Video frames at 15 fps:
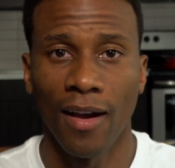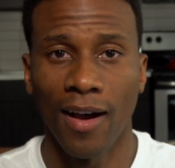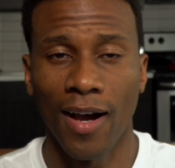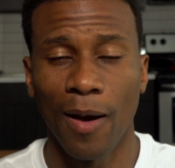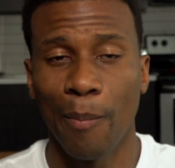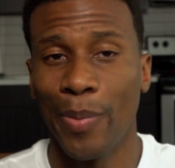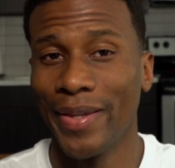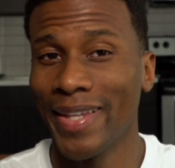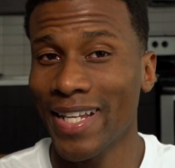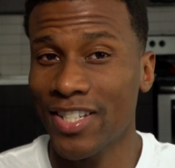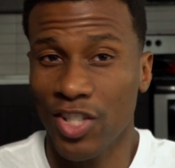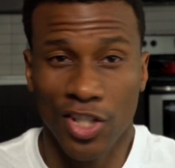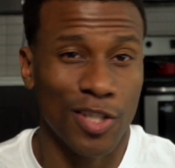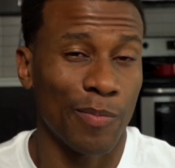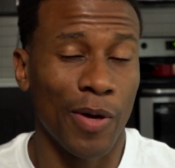But
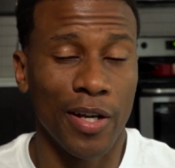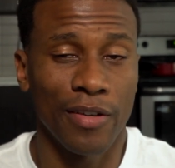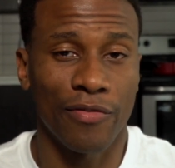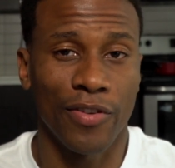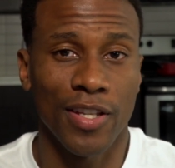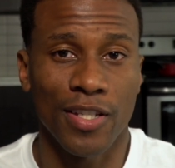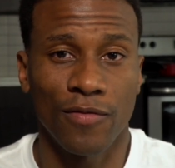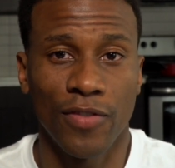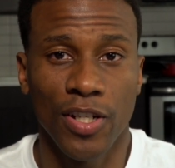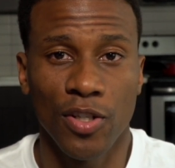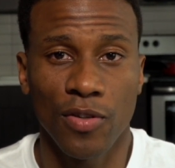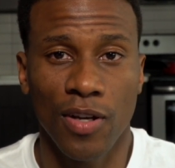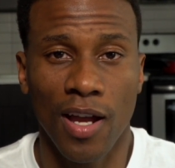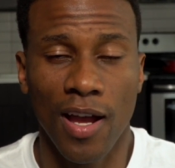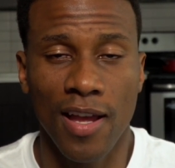that's just about it for this
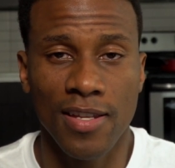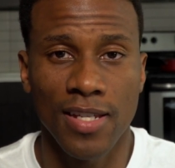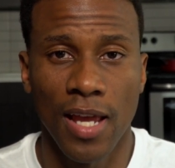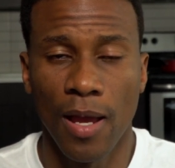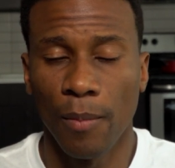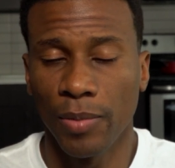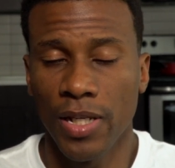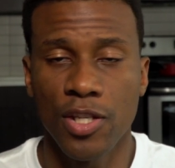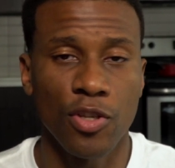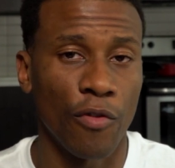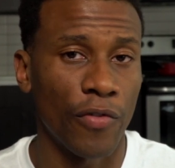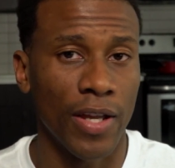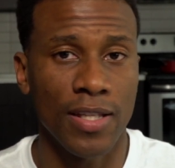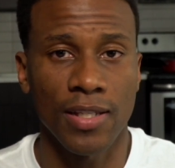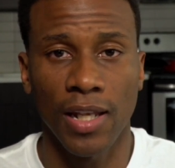video, guys. Please
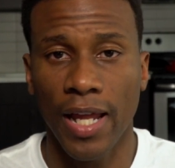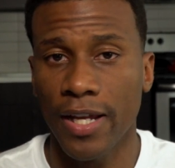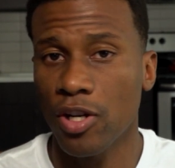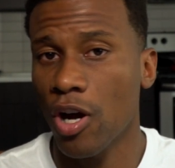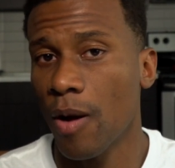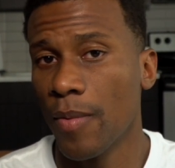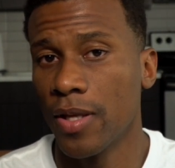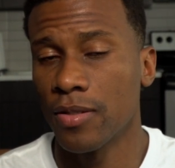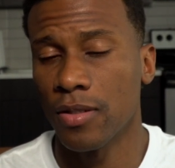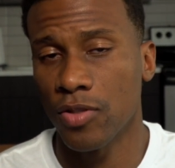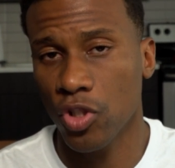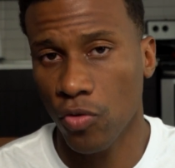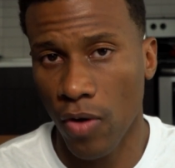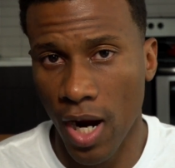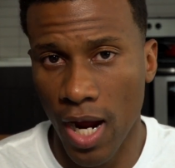don't forget to like, comment, and
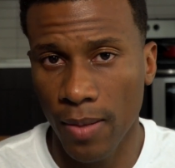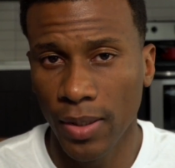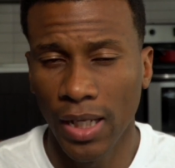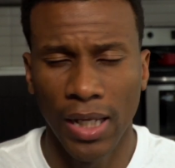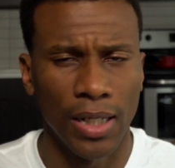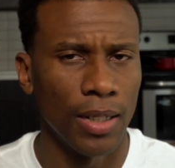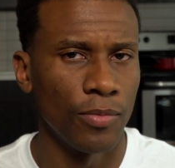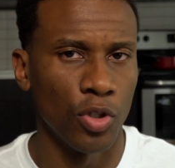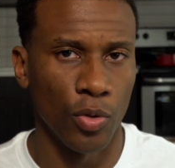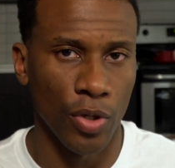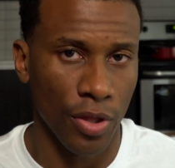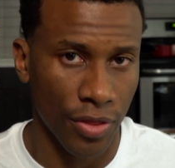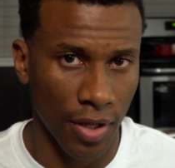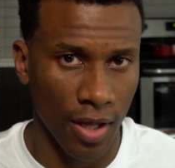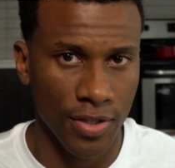subscribe. Let me know what
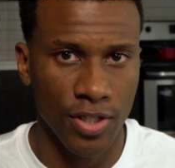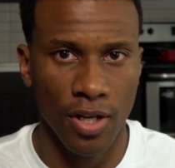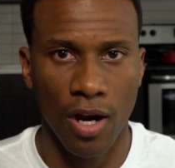your thoughts